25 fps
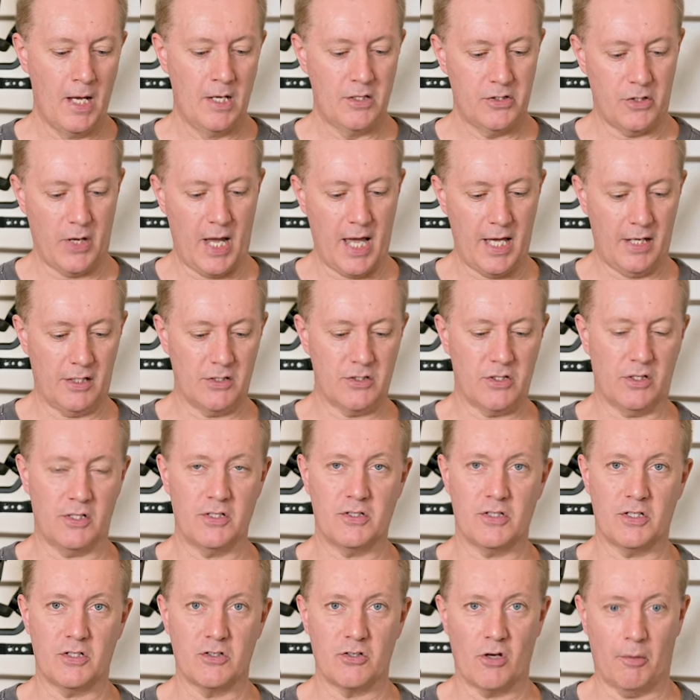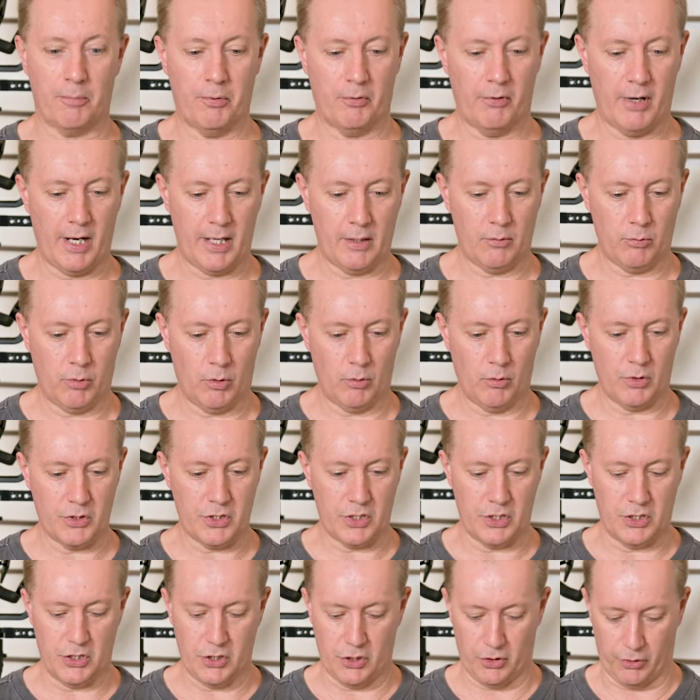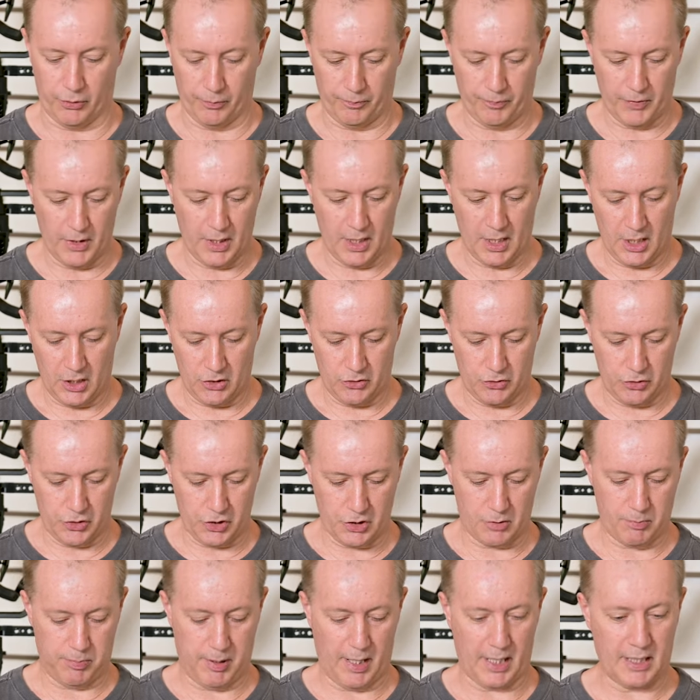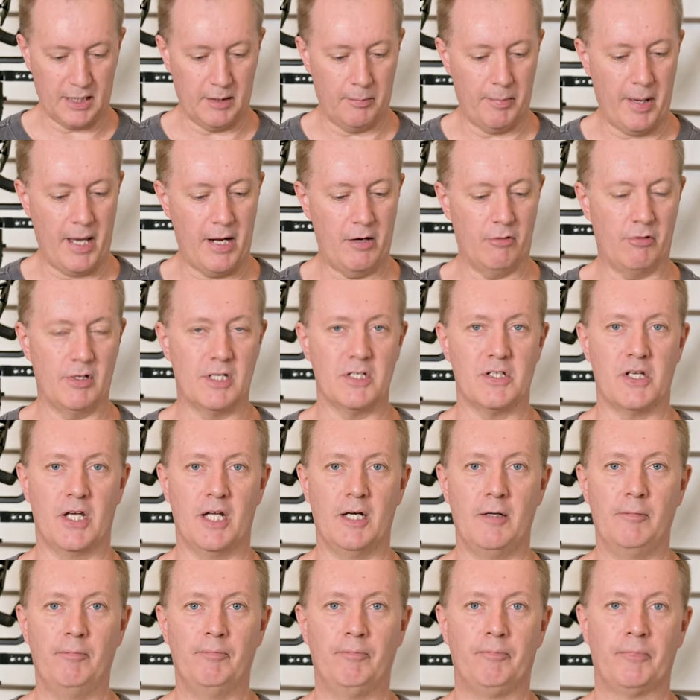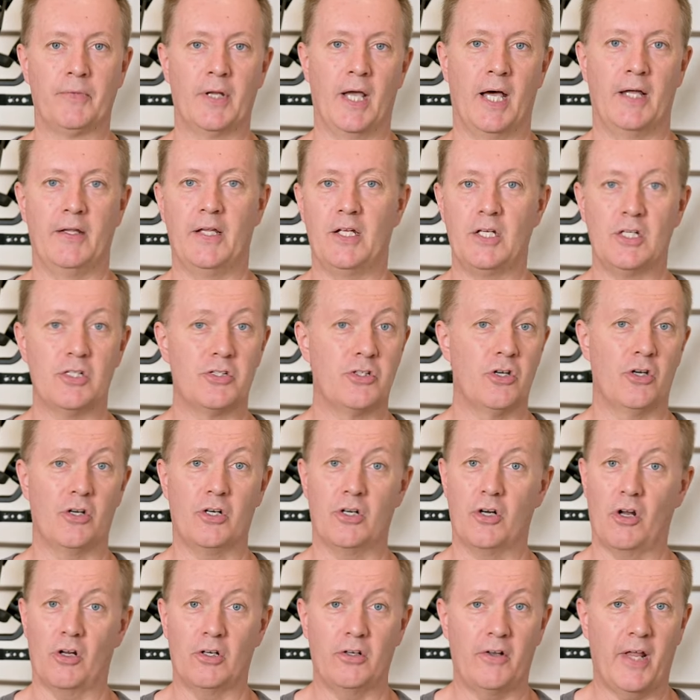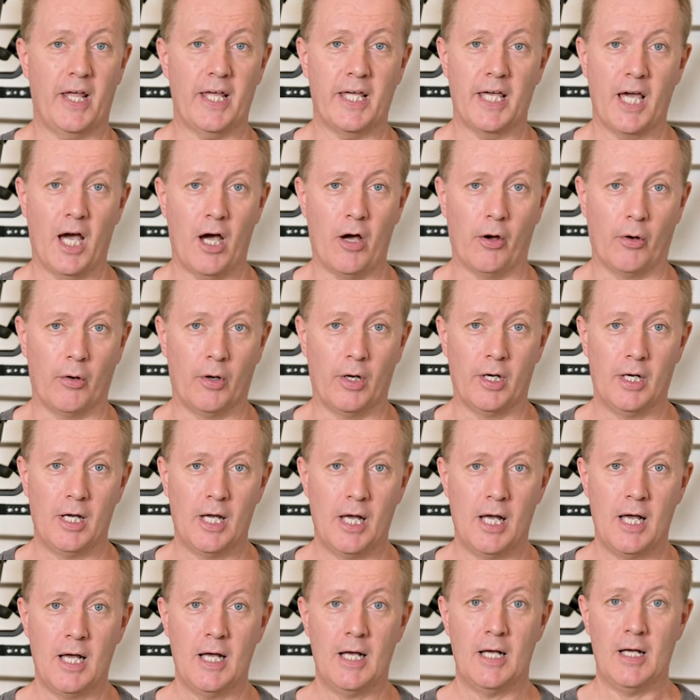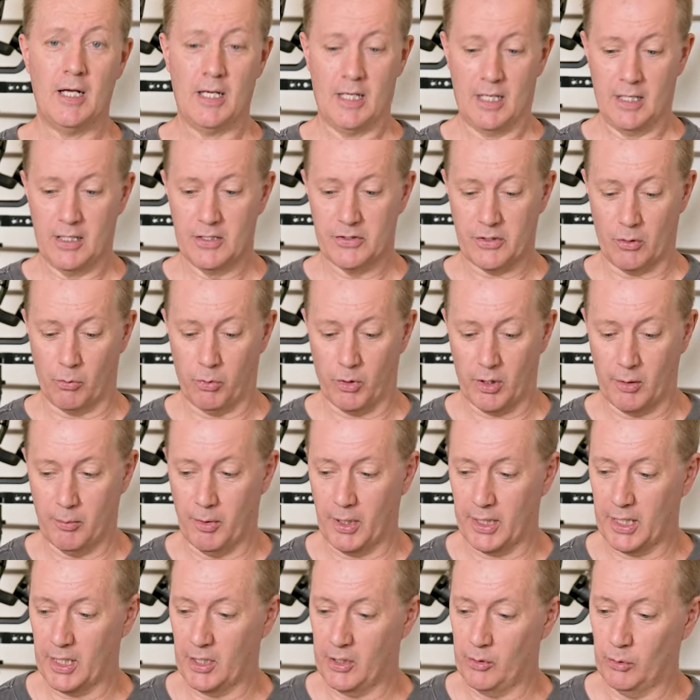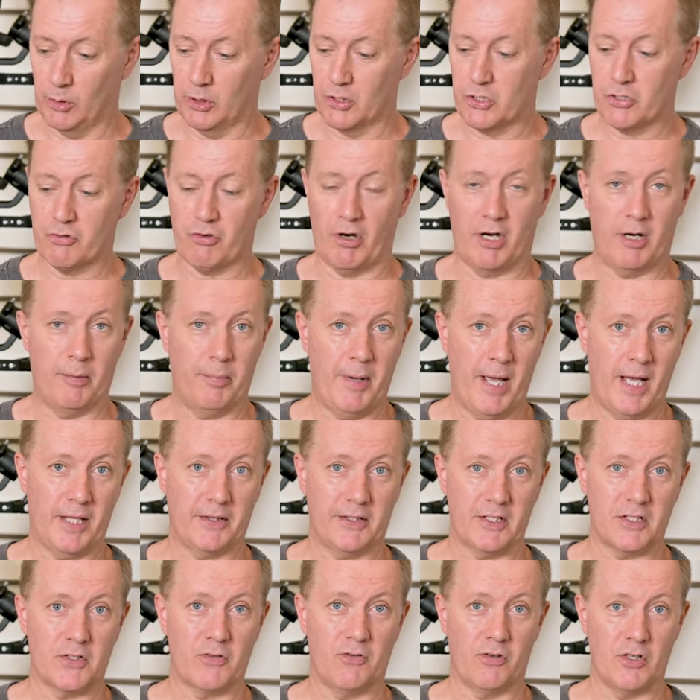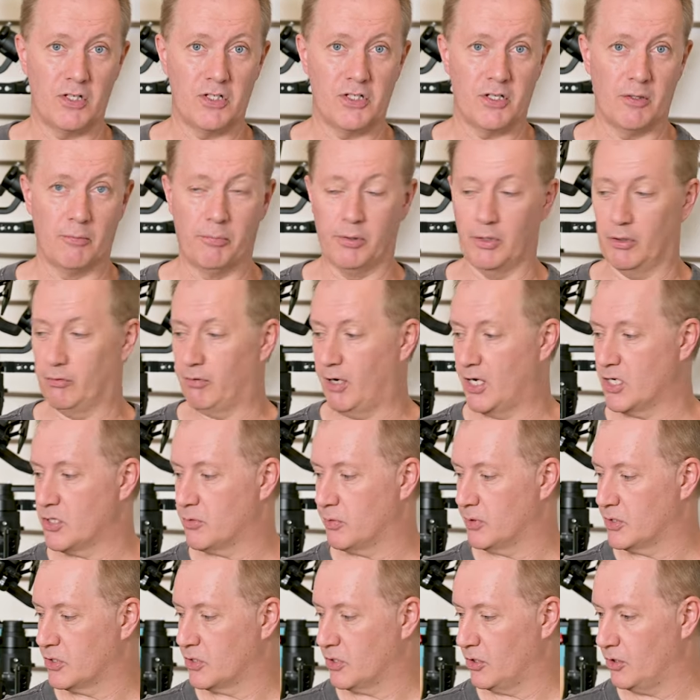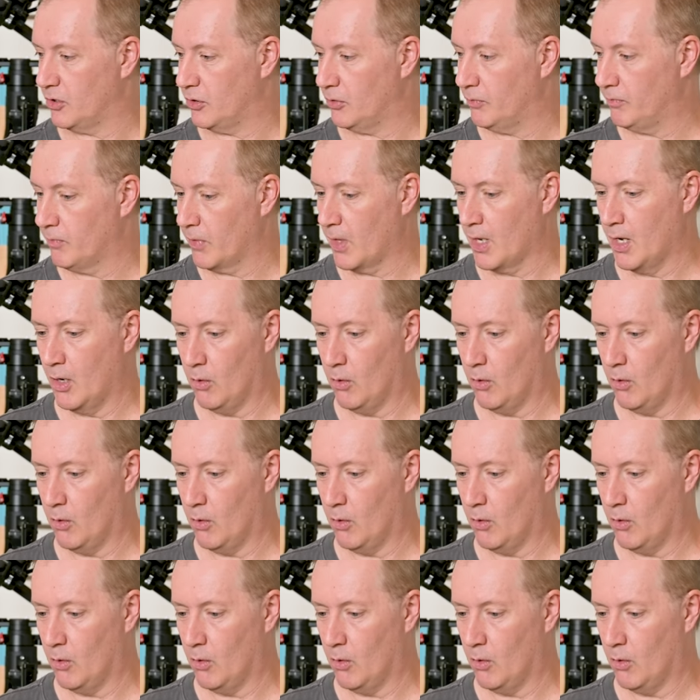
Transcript: So how does these things operate? Well, what you do is you just plug the batteries in, and then you turn it on and they go. So what am I going to illustrate about this very simple arrangement to you?